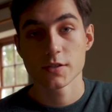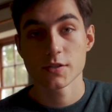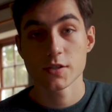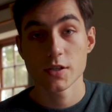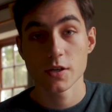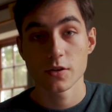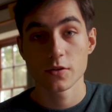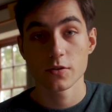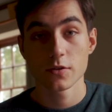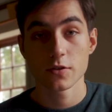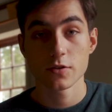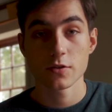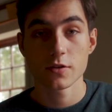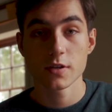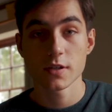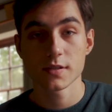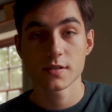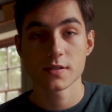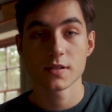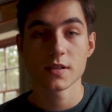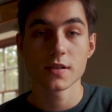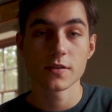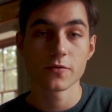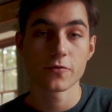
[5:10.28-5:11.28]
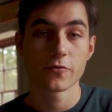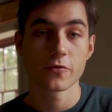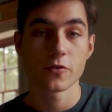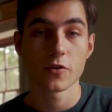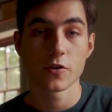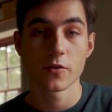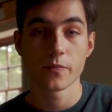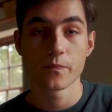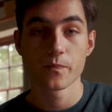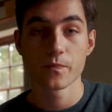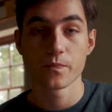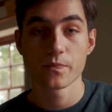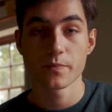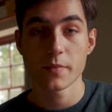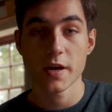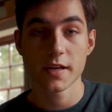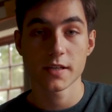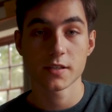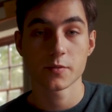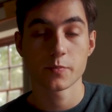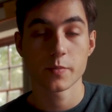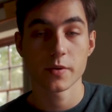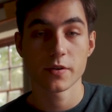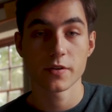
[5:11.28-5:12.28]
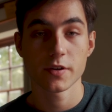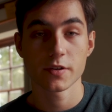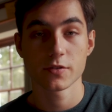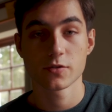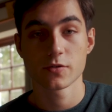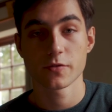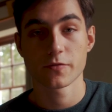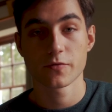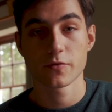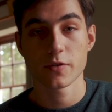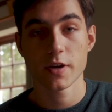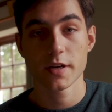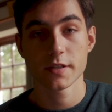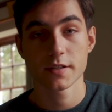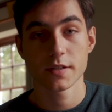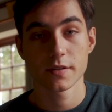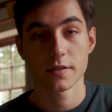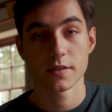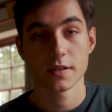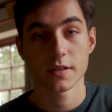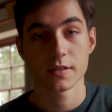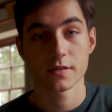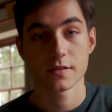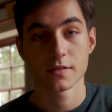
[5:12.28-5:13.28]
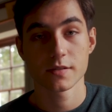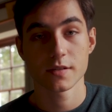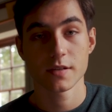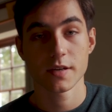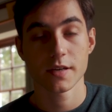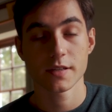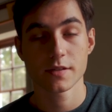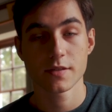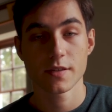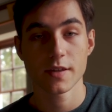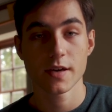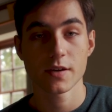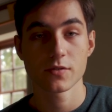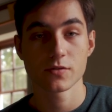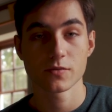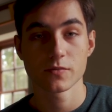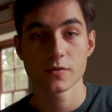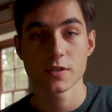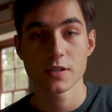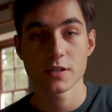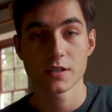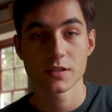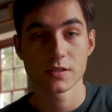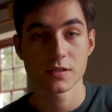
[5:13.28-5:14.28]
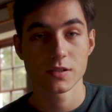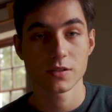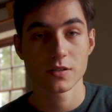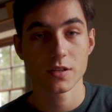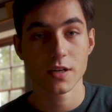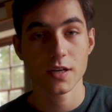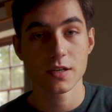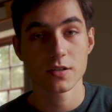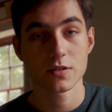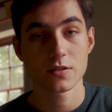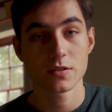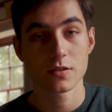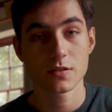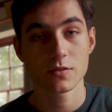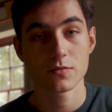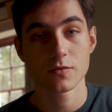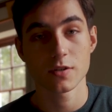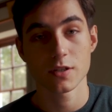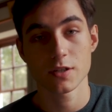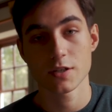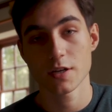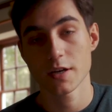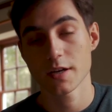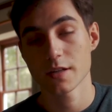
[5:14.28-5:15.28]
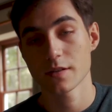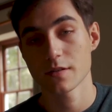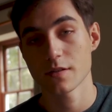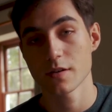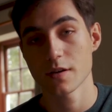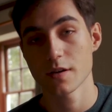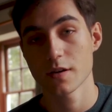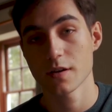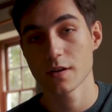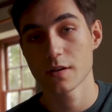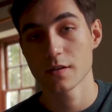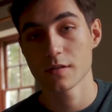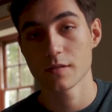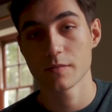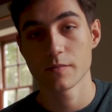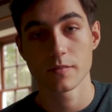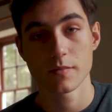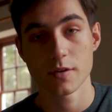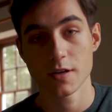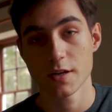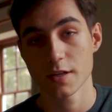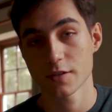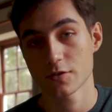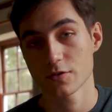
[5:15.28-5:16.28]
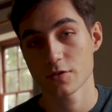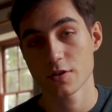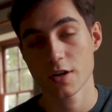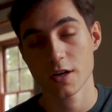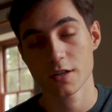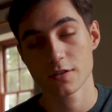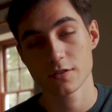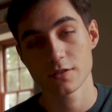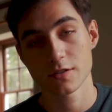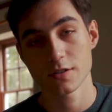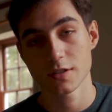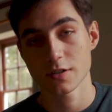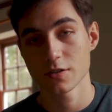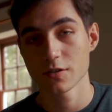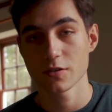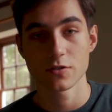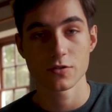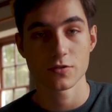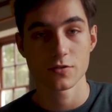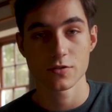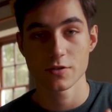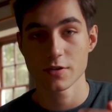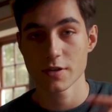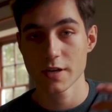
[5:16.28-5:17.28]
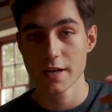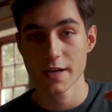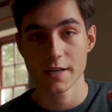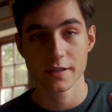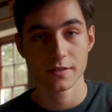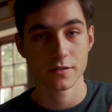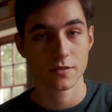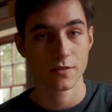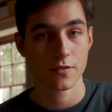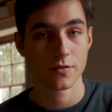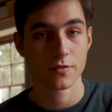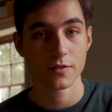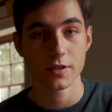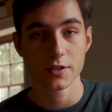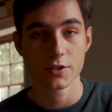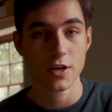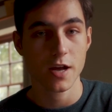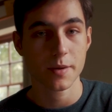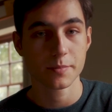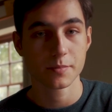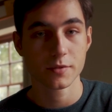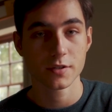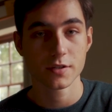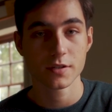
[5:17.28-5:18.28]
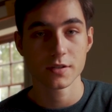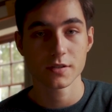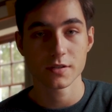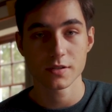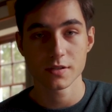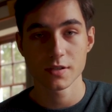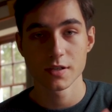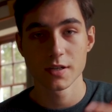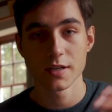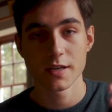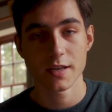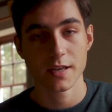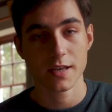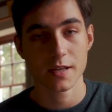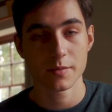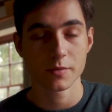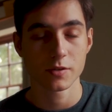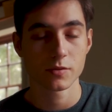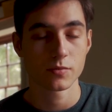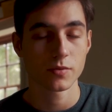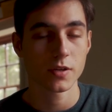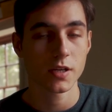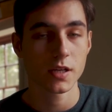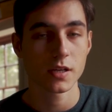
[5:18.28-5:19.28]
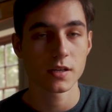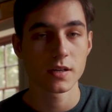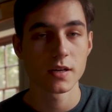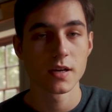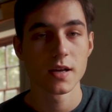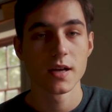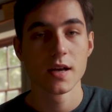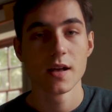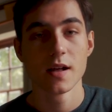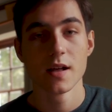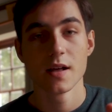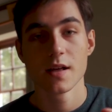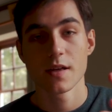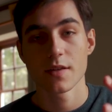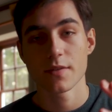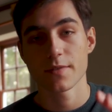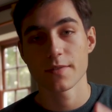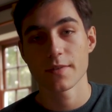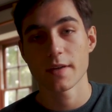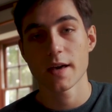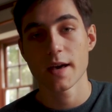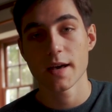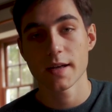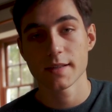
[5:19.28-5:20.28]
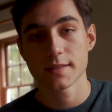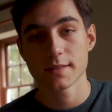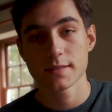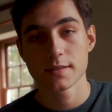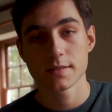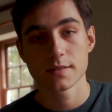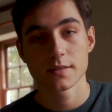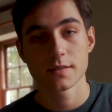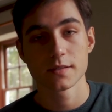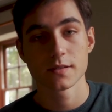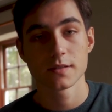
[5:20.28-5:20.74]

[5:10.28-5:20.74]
So you can see from my experience of writing this 8,000 word dissertation, which had an introduction, a conclusion, and 3 chapters in between, that